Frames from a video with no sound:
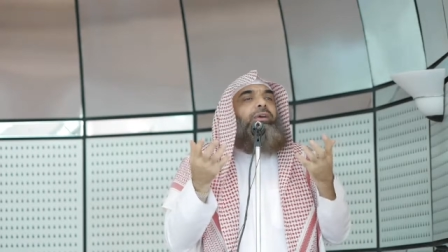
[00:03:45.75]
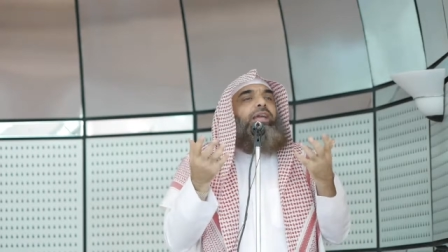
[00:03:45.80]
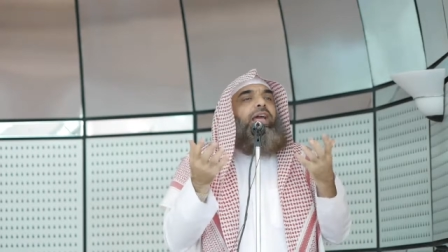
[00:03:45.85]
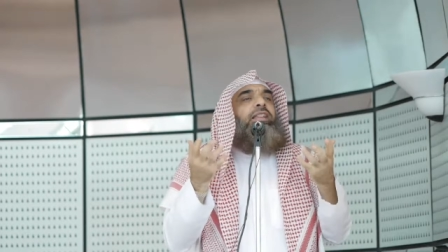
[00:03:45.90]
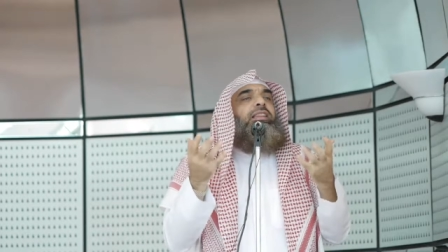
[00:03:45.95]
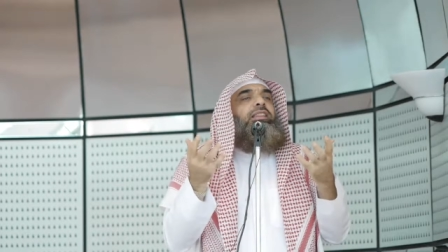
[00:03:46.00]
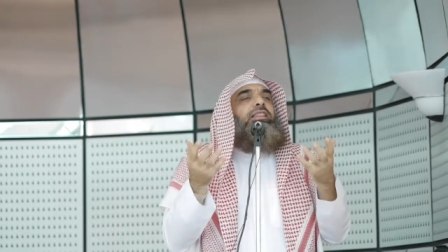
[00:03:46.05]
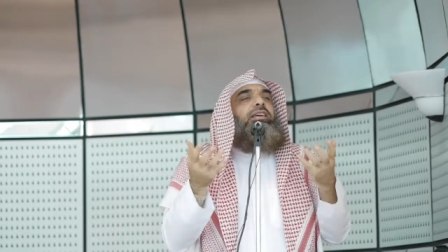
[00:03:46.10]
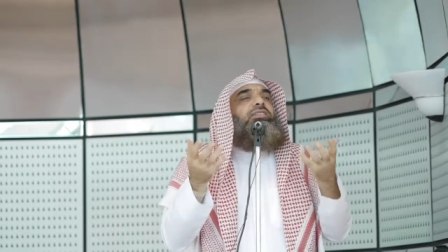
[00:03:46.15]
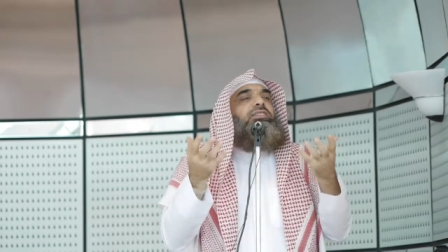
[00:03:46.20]

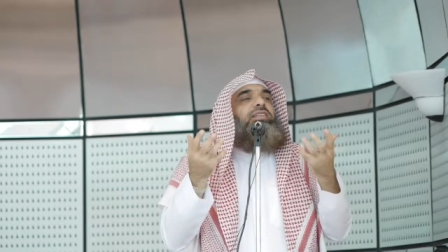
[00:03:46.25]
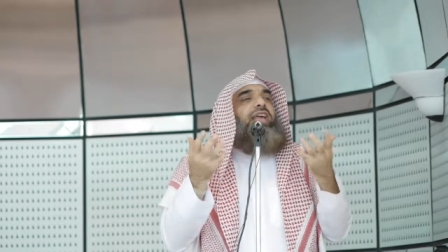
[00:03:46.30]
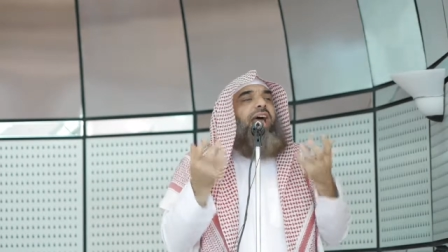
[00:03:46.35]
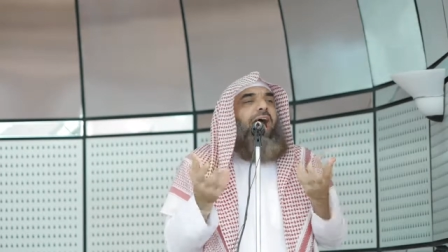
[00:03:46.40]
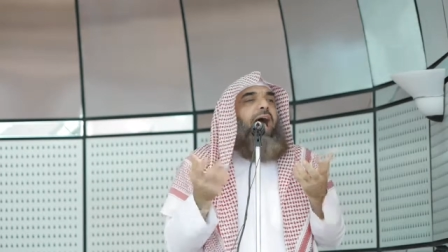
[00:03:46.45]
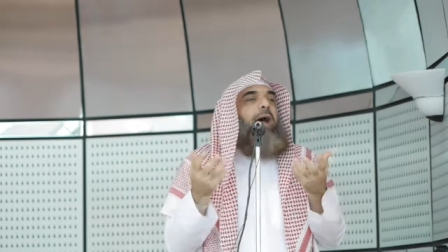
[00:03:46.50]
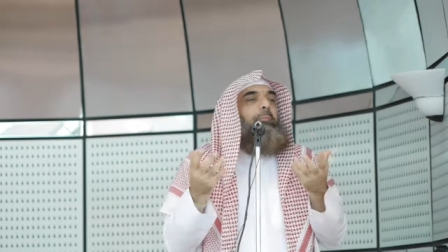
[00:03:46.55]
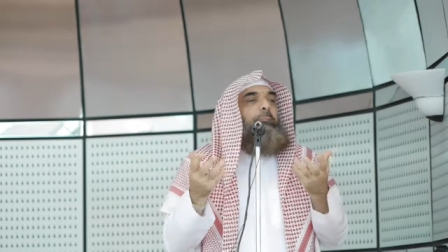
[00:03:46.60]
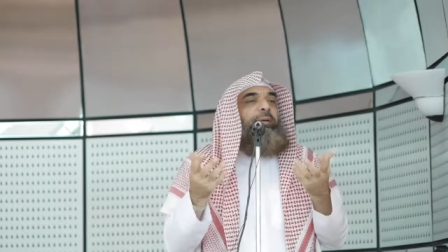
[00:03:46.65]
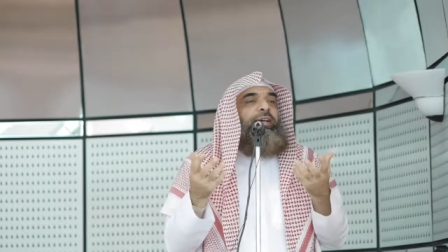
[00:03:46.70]
can this
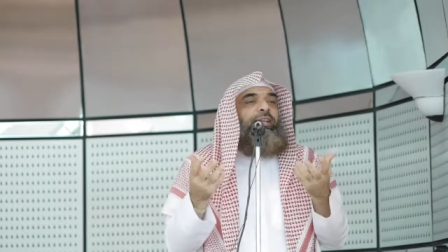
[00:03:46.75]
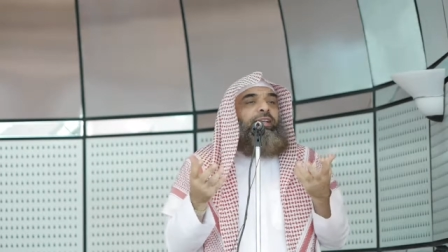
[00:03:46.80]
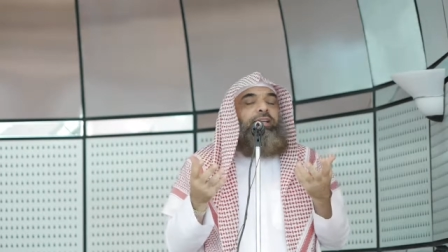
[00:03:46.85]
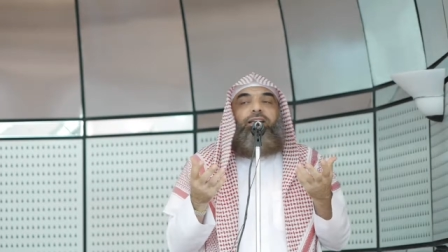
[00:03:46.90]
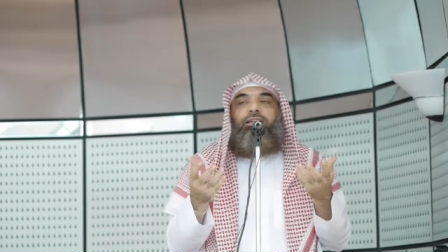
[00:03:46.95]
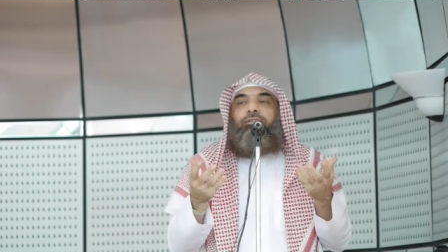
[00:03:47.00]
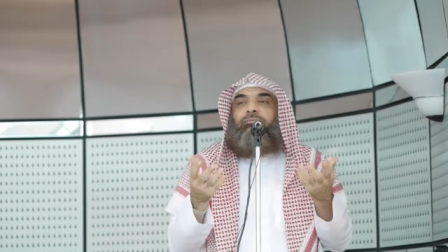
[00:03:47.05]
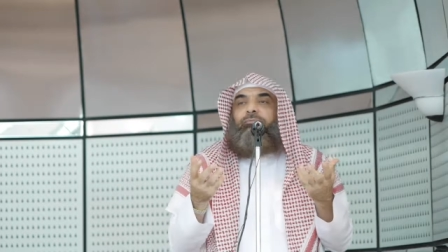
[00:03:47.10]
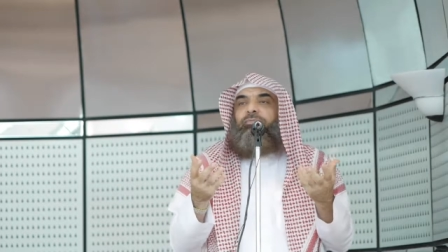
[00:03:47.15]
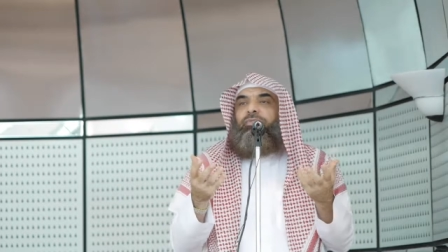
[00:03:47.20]

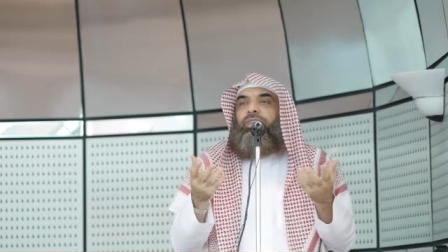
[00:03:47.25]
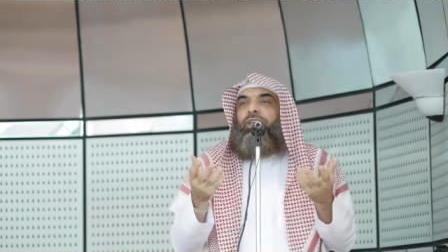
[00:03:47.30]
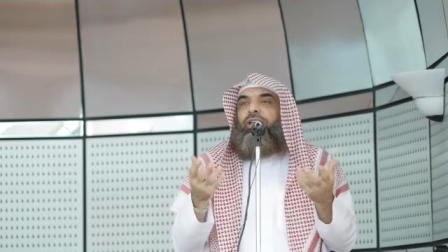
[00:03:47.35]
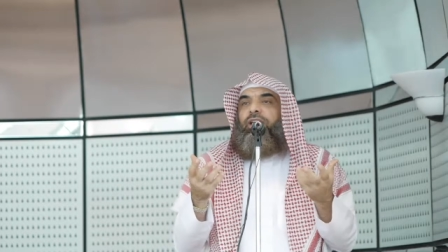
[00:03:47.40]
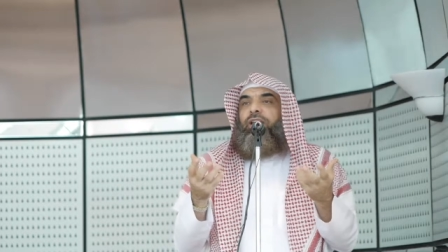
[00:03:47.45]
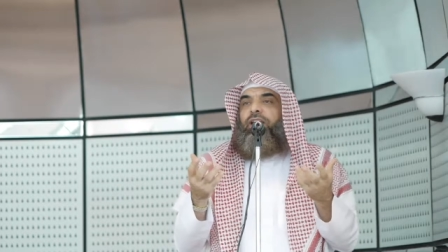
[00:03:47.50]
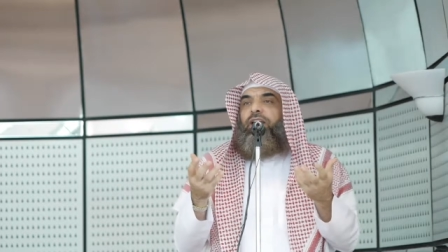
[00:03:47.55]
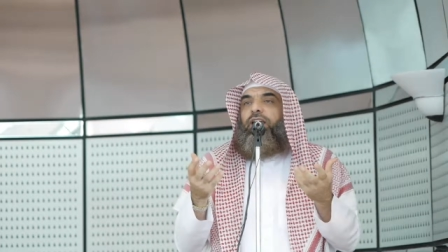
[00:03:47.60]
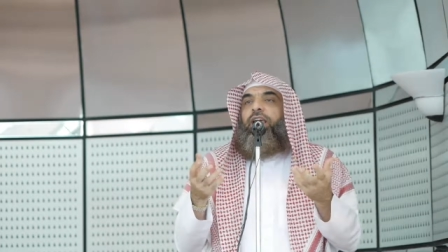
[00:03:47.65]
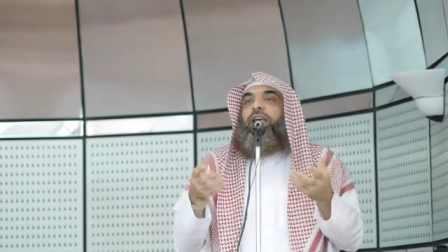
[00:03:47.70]
happen
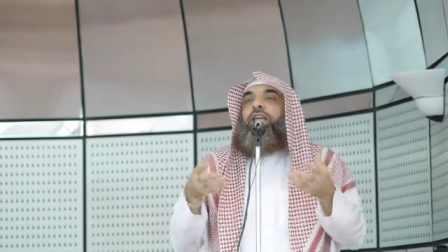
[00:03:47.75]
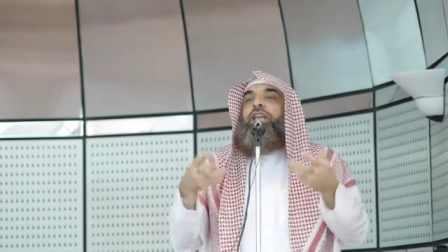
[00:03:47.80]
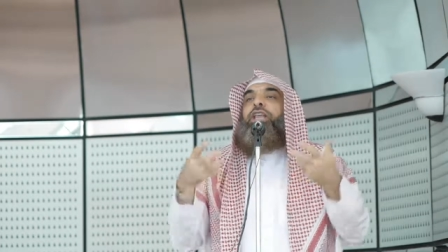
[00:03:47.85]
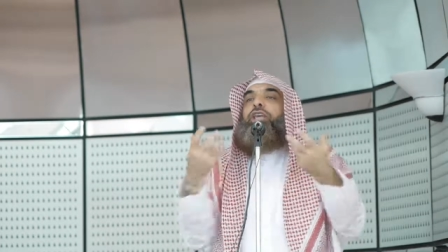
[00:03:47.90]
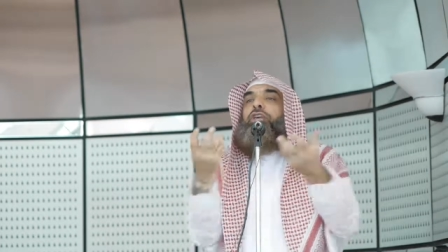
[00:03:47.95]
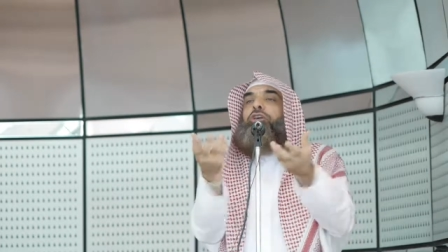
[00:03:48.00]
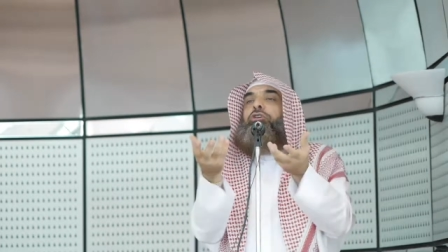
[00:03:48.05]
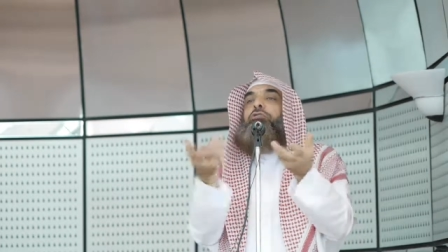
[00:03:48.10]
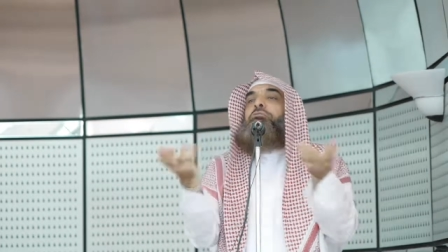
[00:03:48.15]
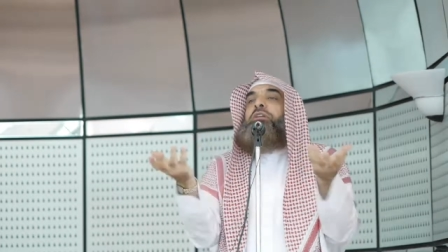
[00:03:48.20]
in
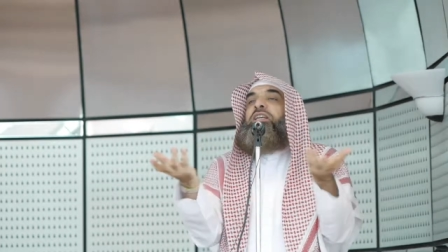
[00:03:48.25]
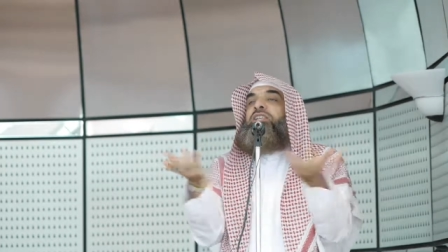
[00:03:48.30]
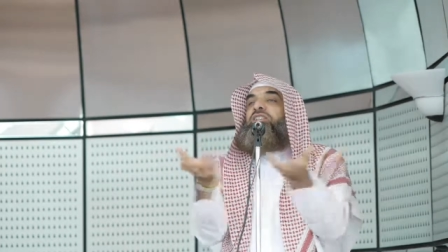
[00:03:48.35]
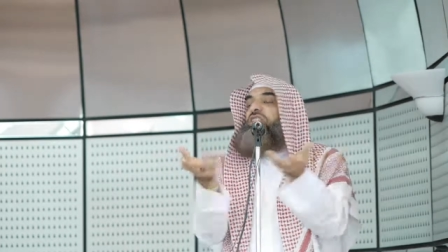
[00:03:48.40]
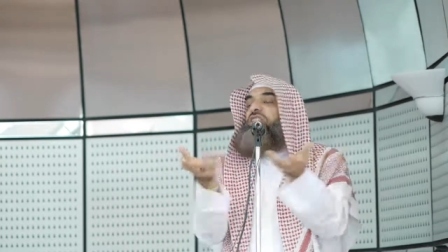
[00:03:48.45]
human